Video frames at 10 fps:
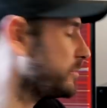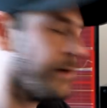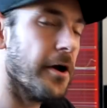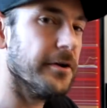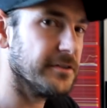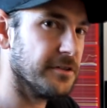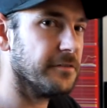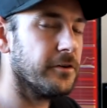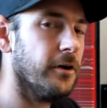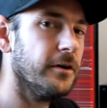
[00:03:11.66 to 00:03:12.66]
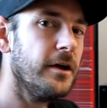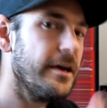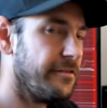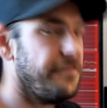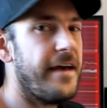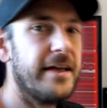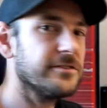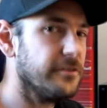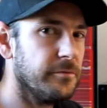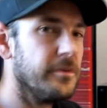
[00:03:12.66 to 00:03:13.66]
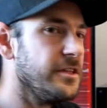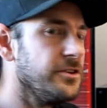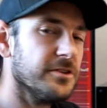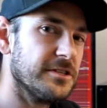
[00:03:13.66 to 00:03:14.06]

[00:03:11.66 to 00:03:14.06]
components that have got fans on them within your